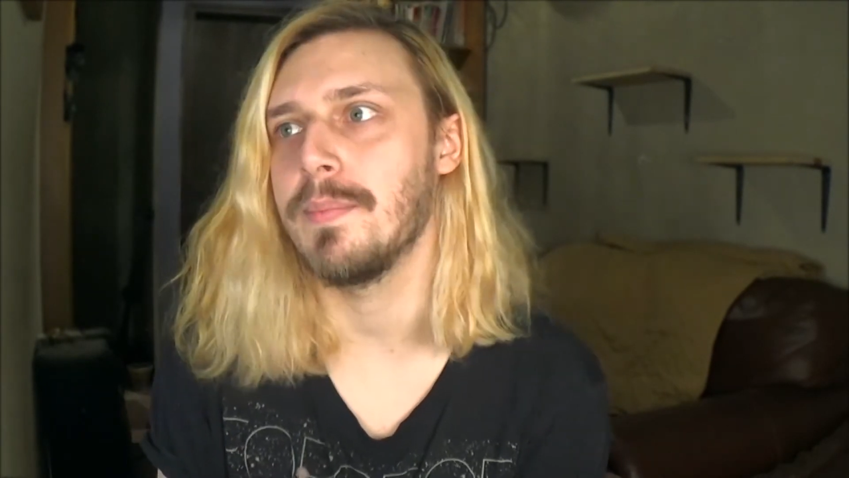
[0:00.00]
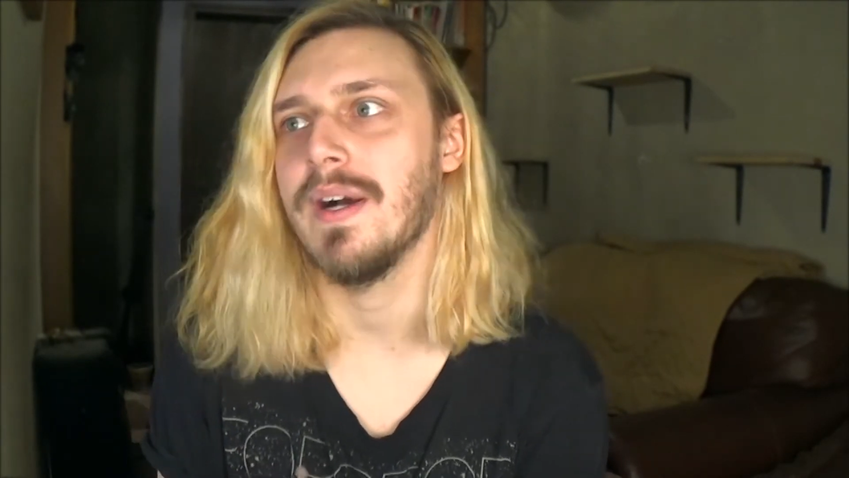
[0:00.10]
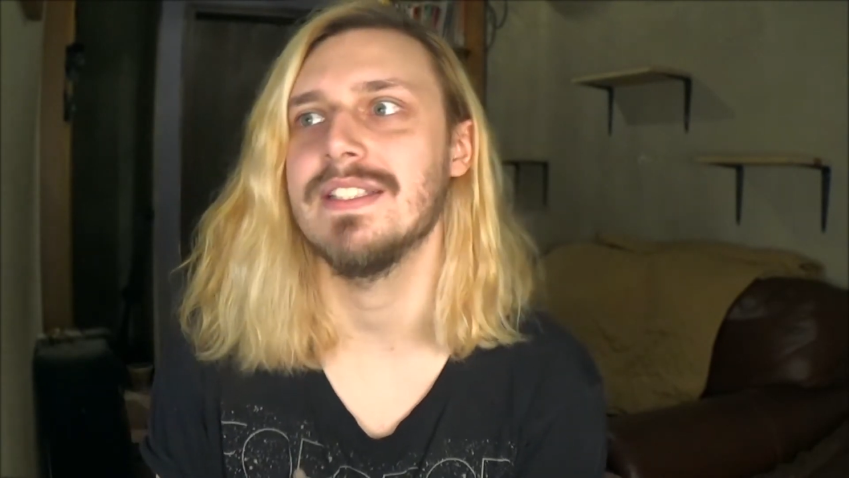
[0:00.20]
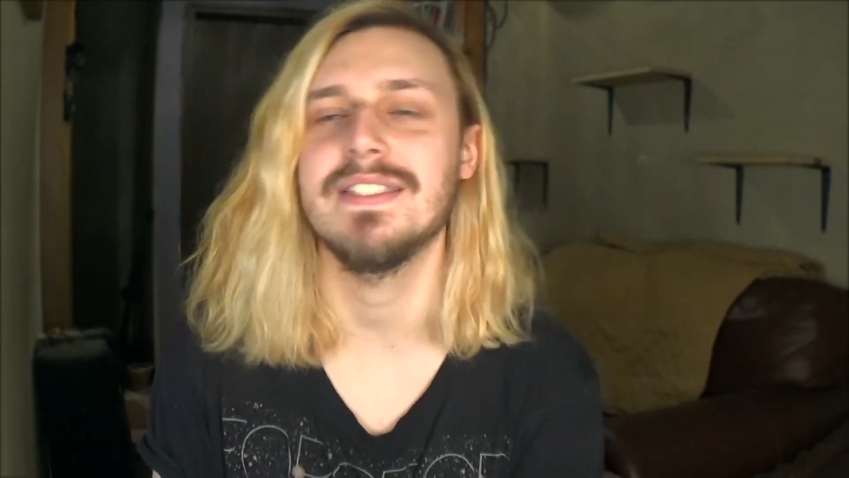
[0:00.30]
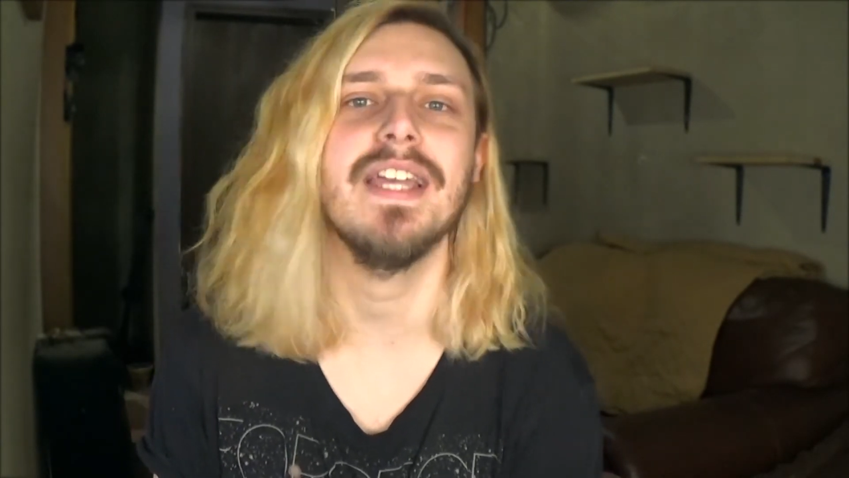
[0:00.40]

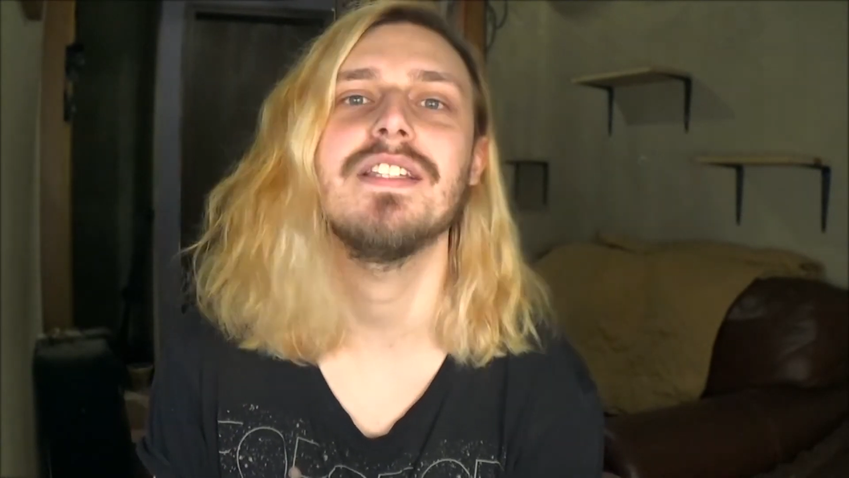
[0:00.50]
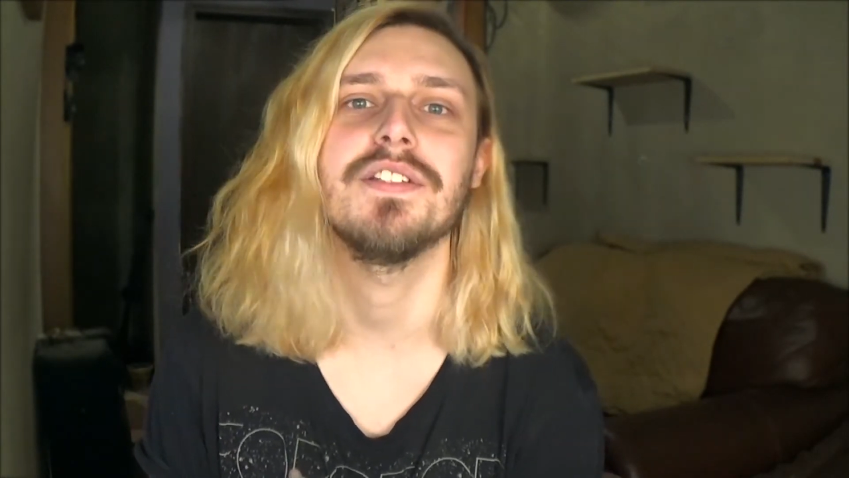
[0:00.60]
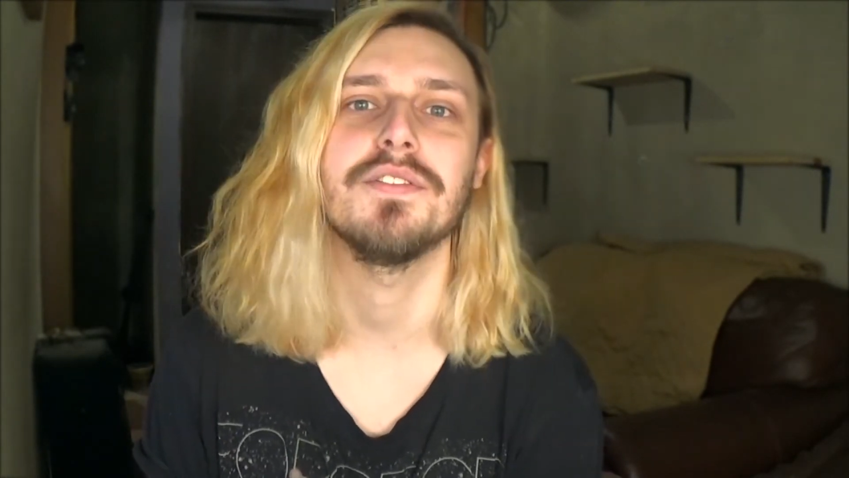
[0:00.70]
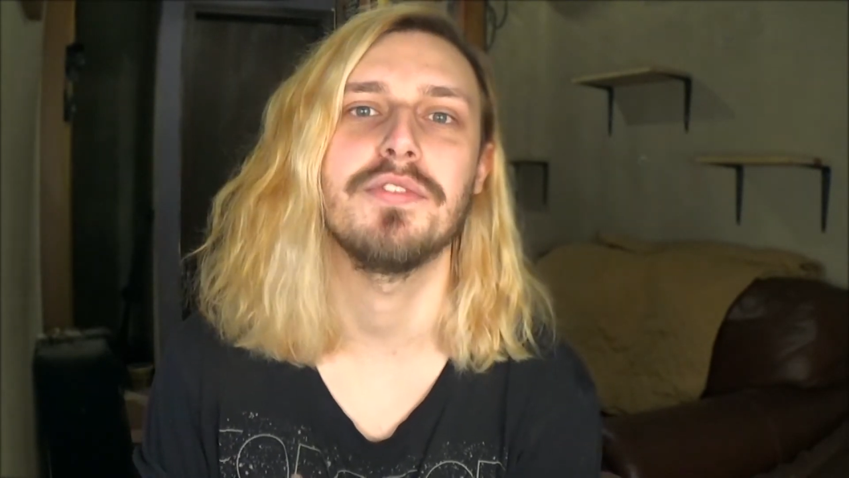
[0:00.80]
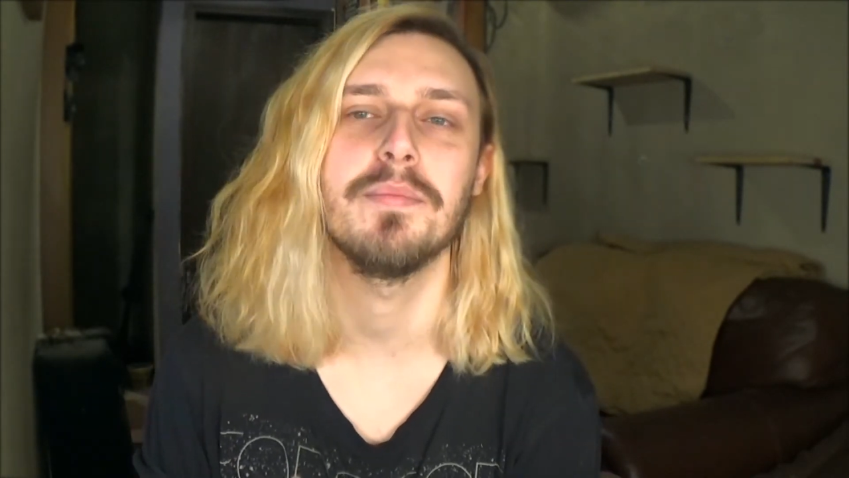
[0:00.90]
by
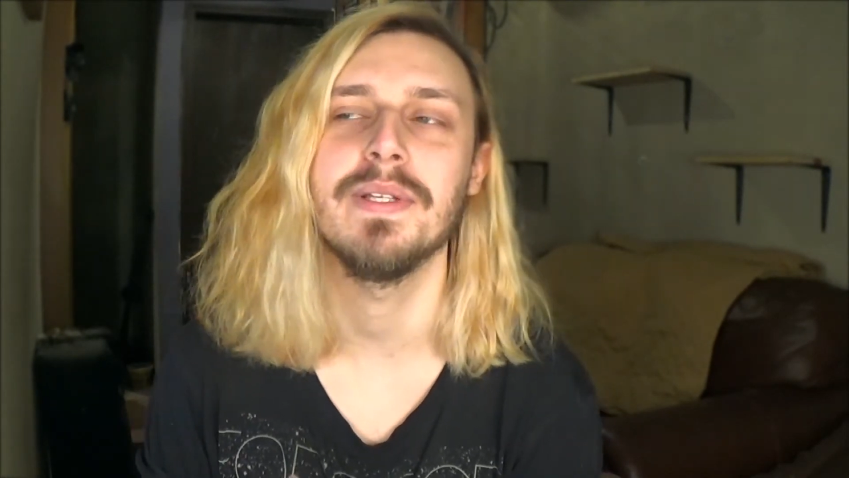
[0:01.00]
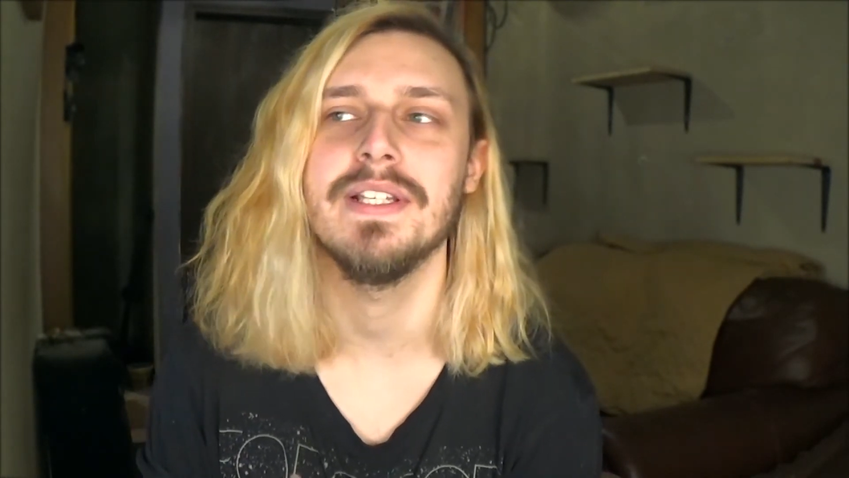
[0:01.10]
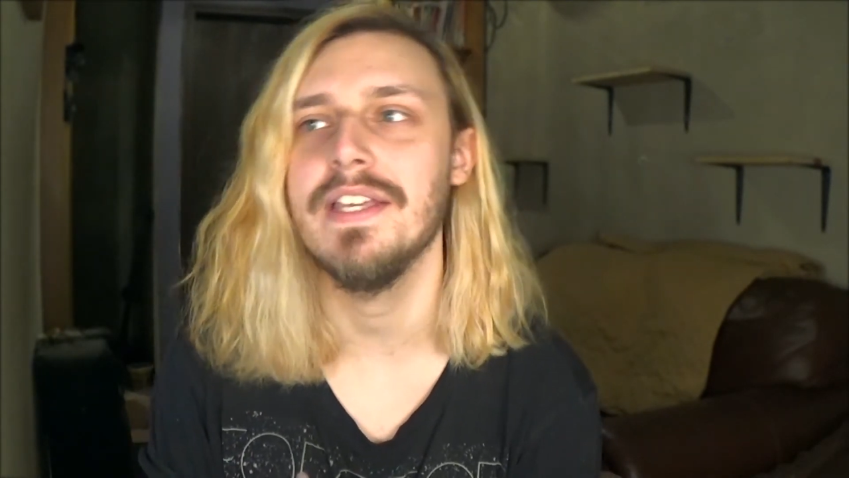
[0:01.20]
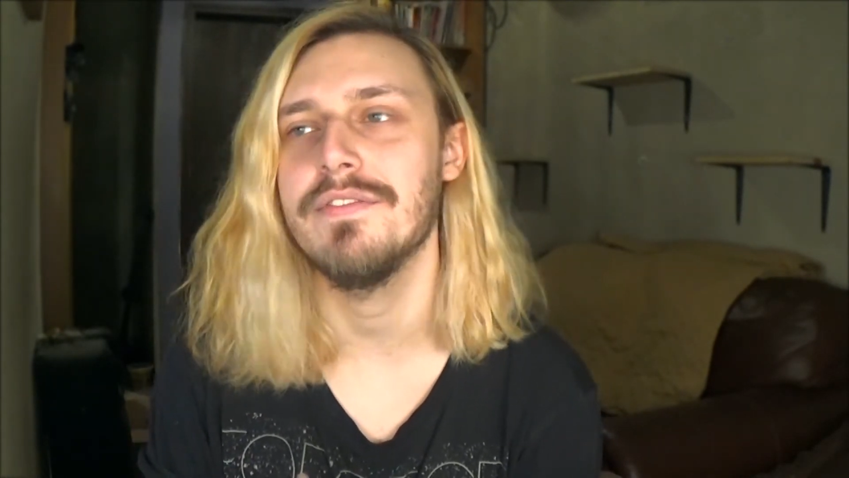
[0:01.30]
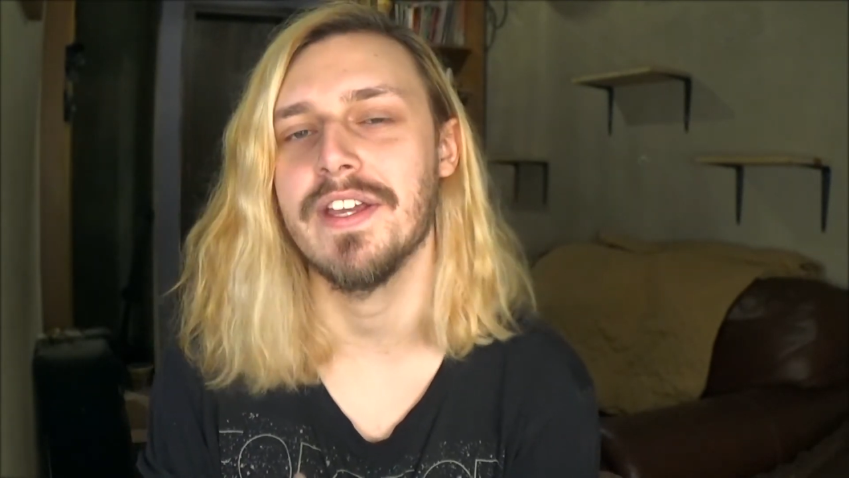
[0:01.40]
Satan for
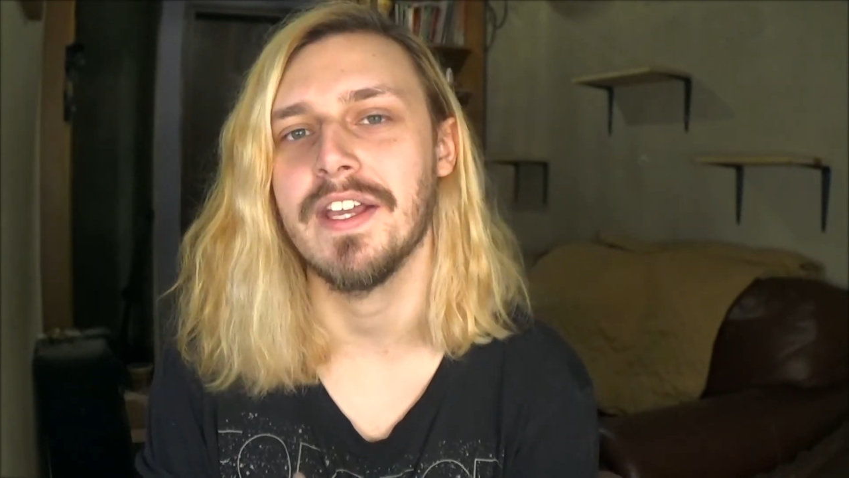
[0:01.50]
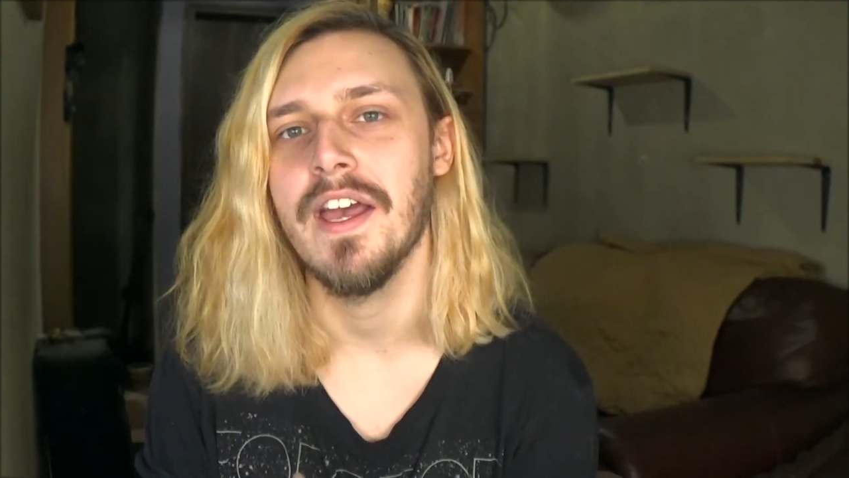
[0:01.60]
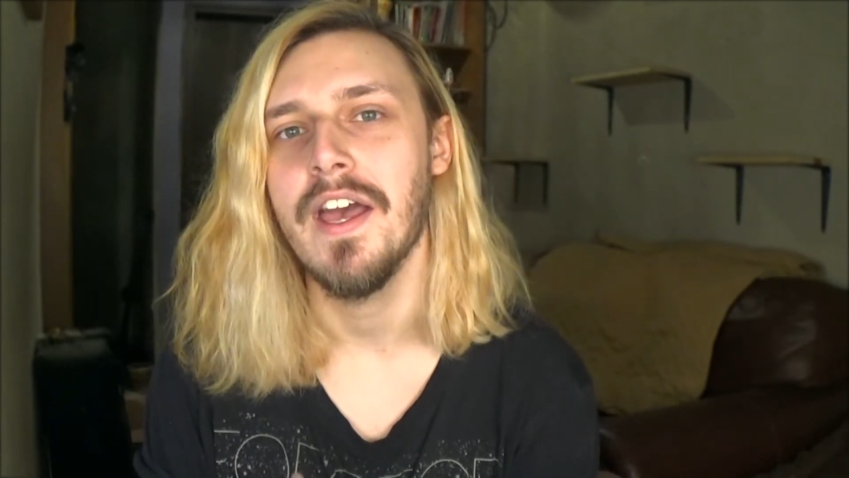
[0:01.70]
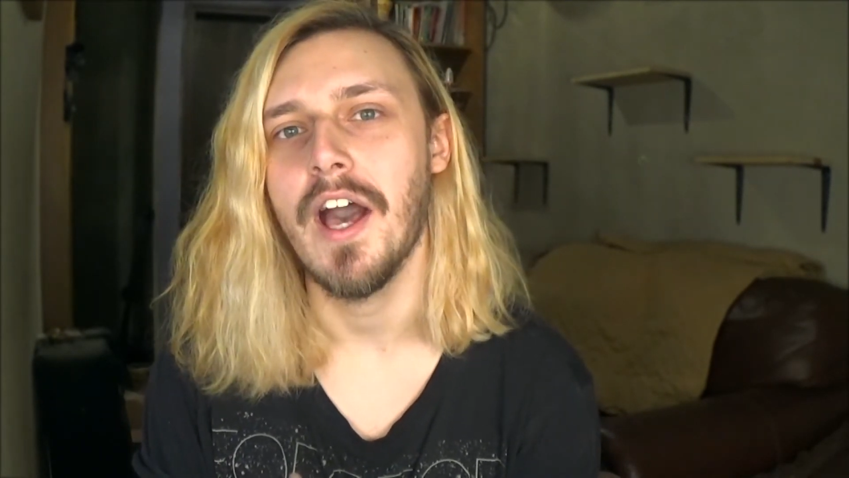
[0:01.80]
believing